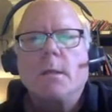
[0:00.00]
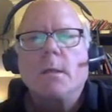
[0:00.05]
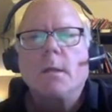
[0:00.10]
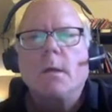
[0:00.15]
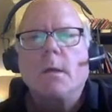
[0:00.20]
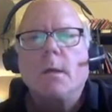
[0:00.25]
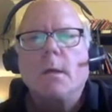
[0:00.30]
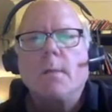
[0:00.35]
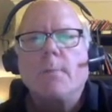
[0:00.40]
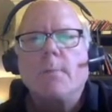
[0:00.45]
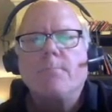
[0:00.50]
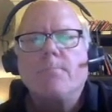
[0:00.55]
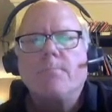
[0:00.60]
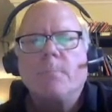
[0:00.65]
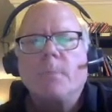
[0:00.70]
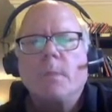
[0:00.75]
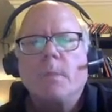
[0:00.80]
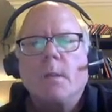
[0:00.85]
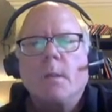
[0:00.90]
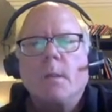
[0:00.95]

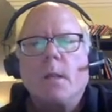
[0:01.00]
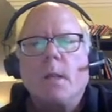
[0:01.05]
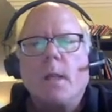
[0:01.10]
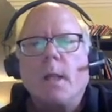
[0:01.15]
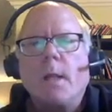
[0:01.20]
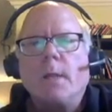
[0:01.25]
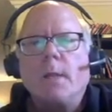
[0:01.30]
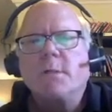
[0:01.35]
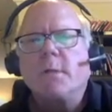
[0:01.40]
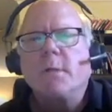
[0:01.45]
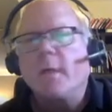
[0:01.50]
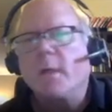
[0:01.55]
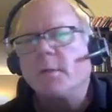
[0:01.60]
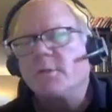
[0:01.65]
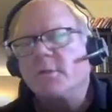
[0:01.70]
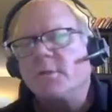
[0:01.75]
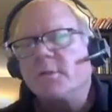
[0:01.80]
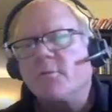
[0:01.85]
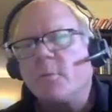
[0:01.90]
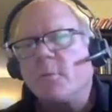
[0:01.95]
And so that
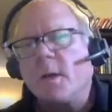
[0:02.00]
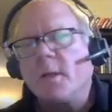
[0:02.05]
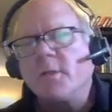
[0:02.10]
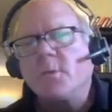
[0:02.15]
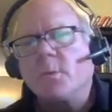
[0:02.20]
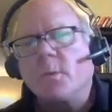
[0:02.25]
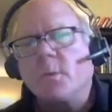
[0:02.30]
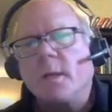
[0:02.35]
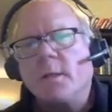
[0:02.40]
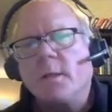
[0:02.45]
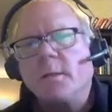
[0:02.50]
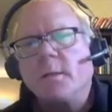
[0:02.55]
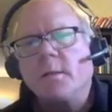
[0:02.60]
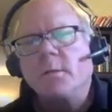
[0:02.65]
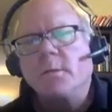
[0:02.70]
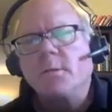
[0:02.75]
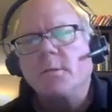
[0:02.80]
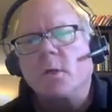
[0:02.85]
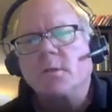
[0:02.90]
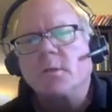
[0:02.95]
just reminds you what I
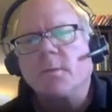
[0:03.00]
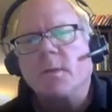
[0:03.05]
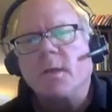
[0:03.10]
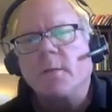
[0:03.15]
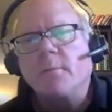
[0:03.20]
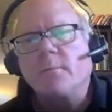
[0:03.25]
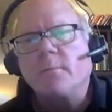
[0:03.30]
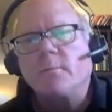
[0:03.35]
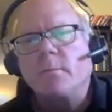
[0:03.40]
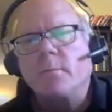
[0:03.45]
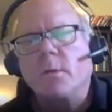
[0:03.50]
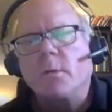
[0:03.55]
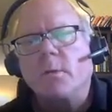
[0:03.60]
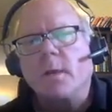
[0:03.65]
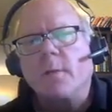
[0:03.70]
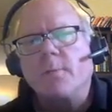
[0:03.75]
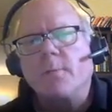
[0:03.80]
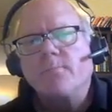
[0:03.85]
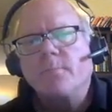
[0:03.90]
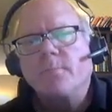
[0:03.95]
talked about. Okay.